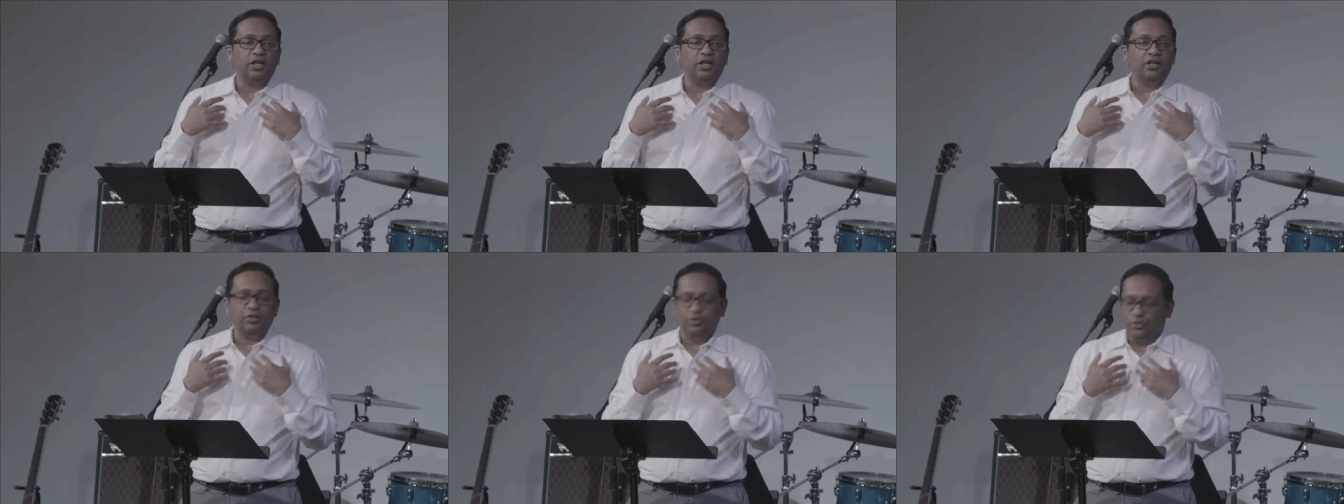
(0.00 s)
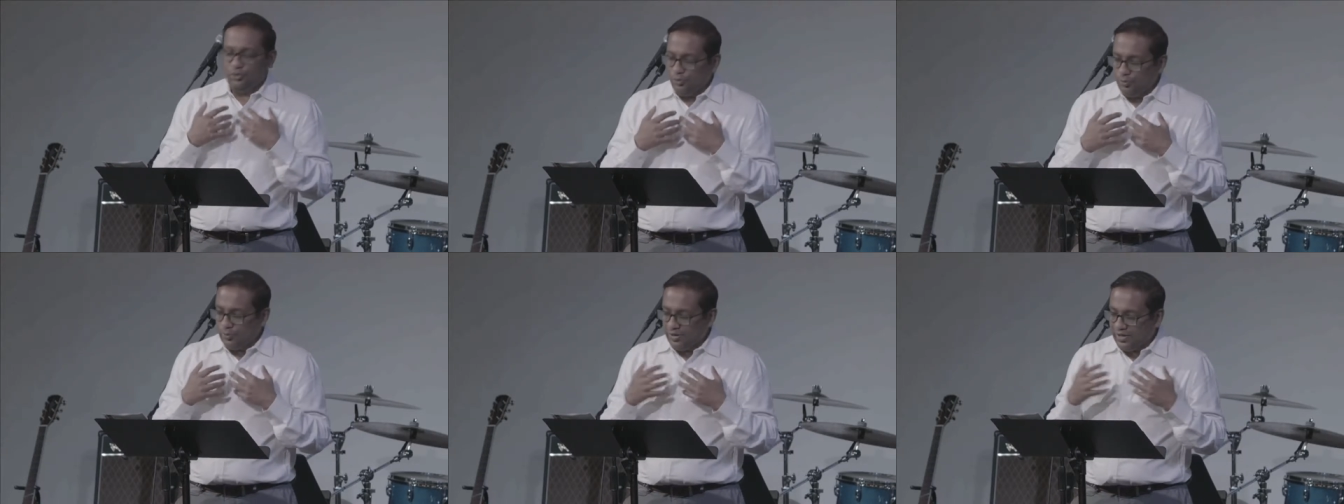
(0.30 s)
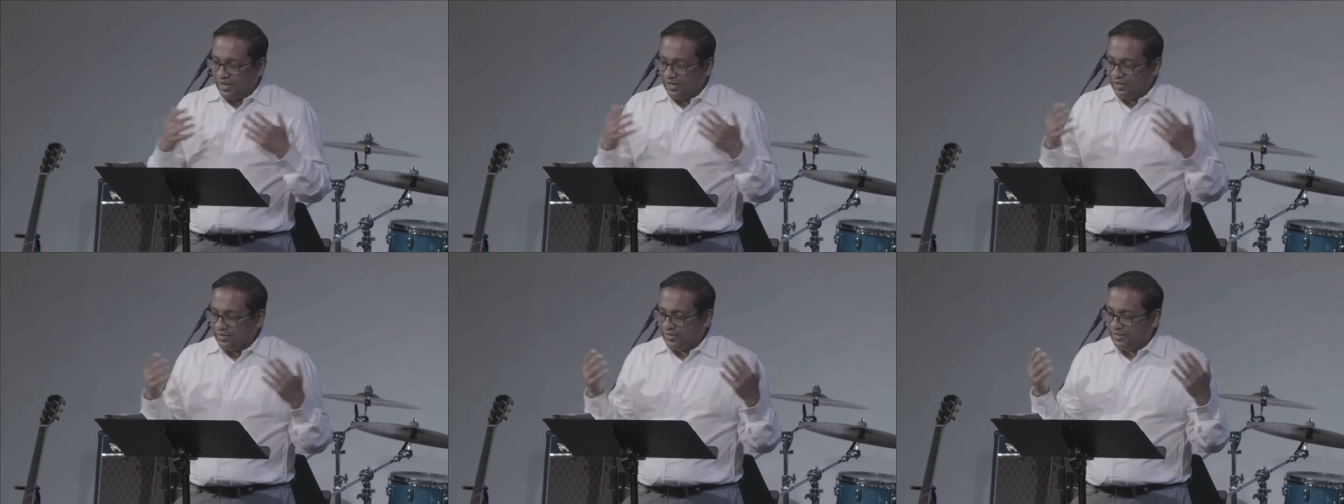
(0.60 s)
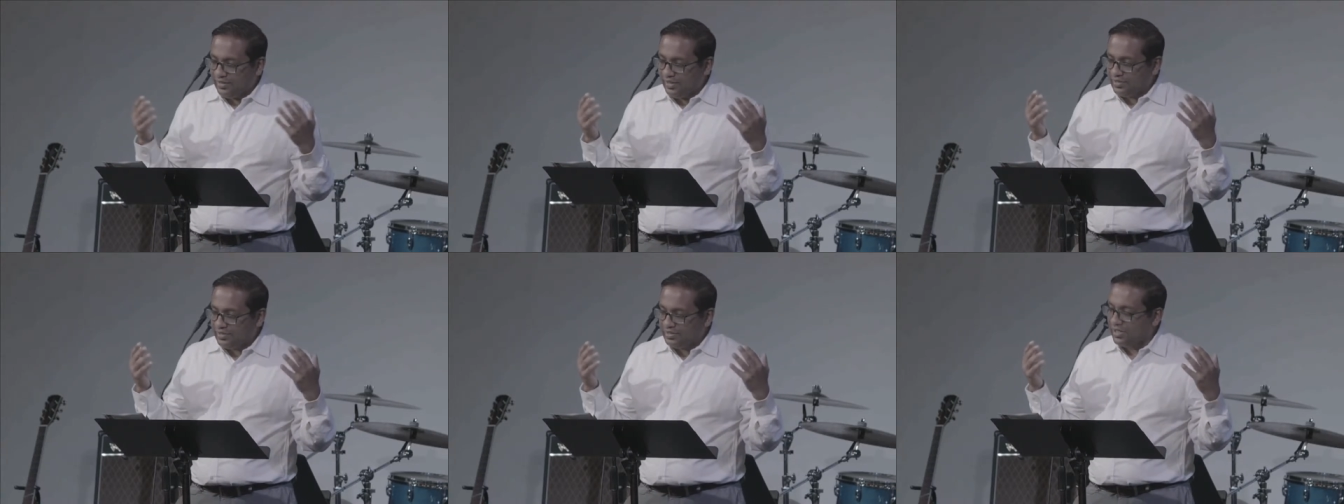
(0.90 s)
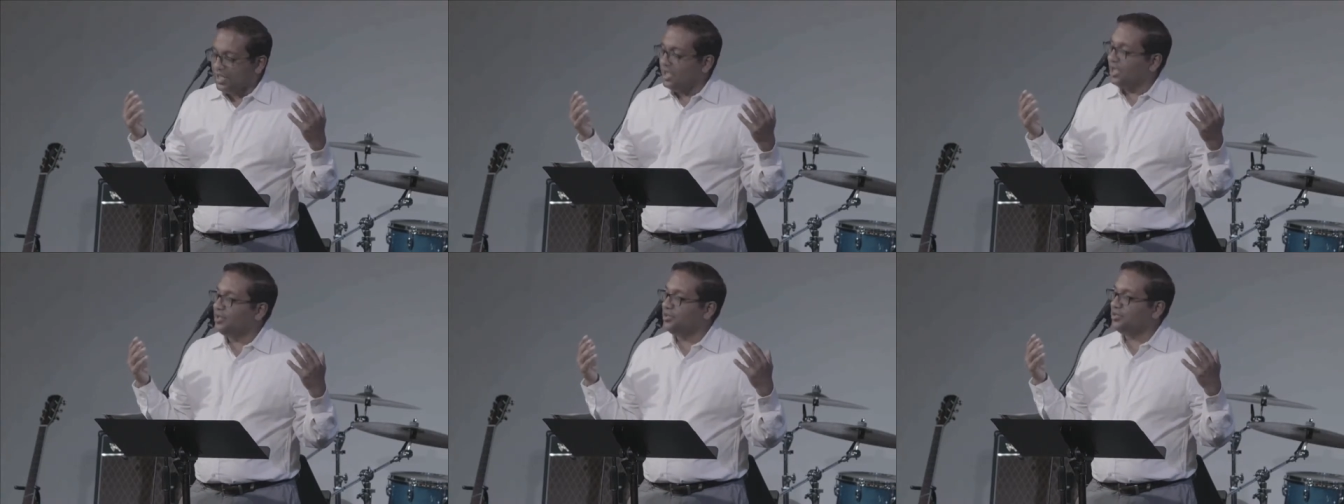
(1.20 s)
illuminate the
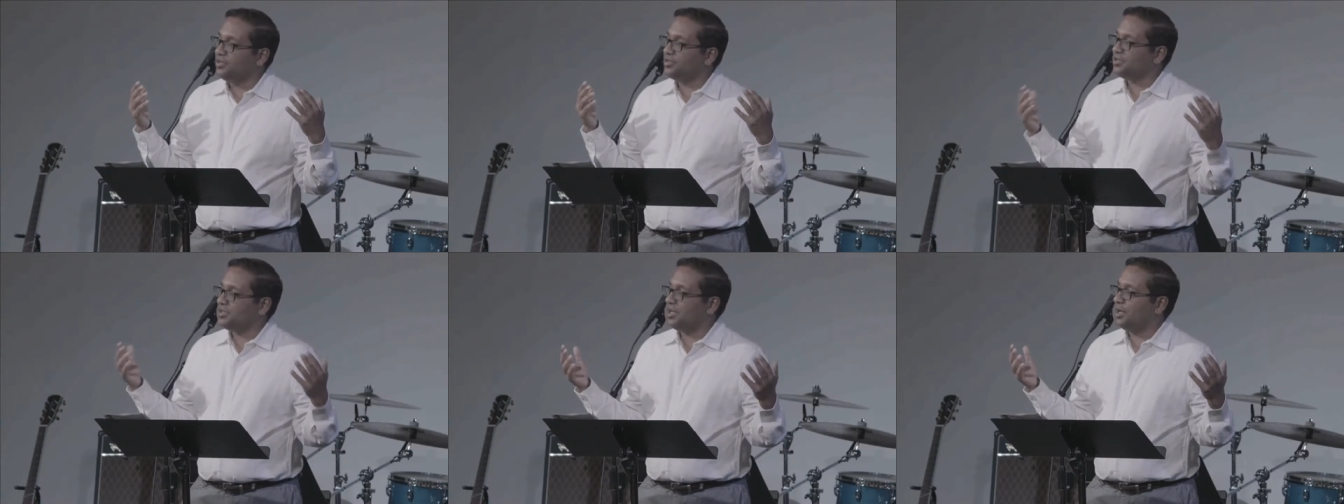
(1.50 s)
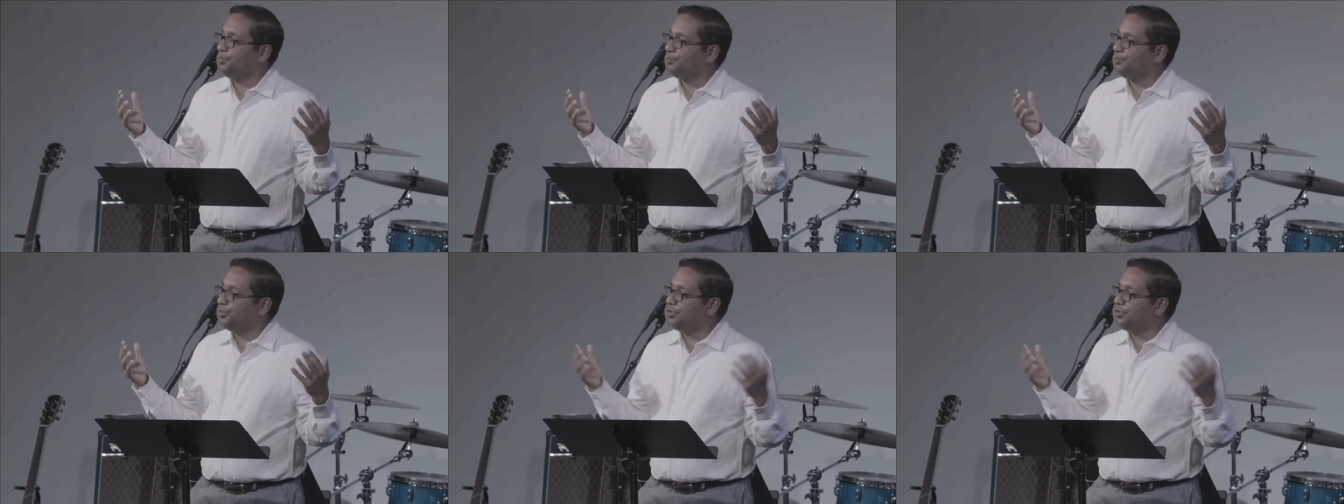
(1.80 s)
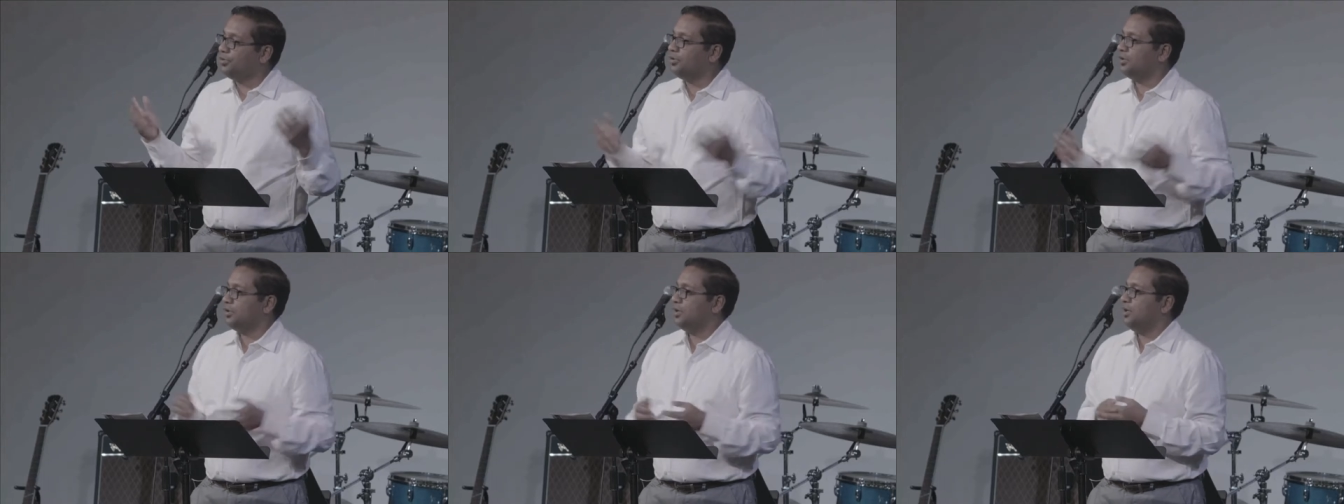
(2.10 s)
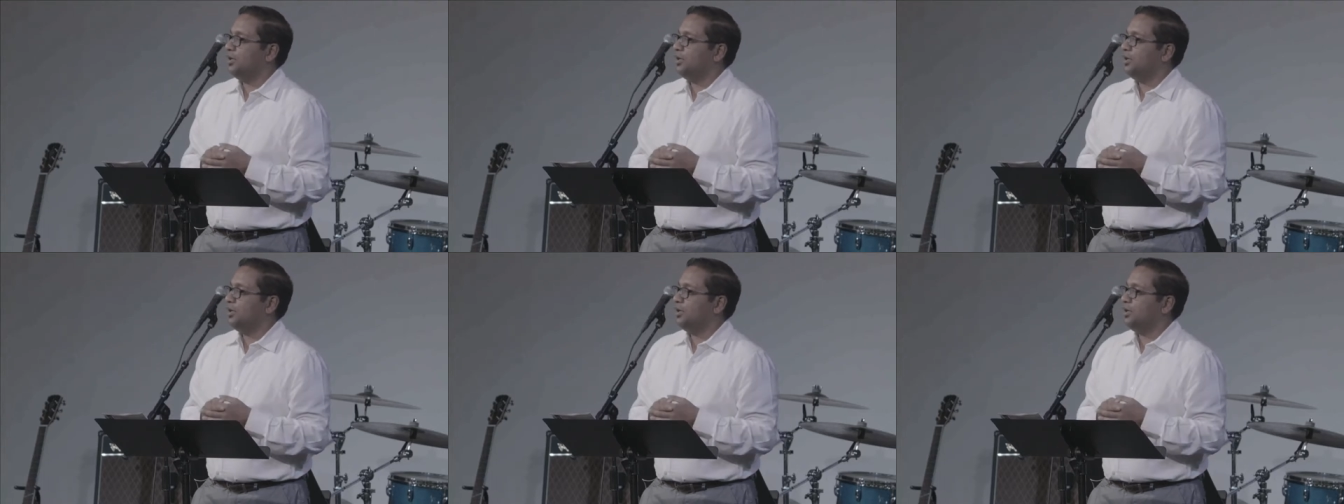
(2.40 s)
entire temple,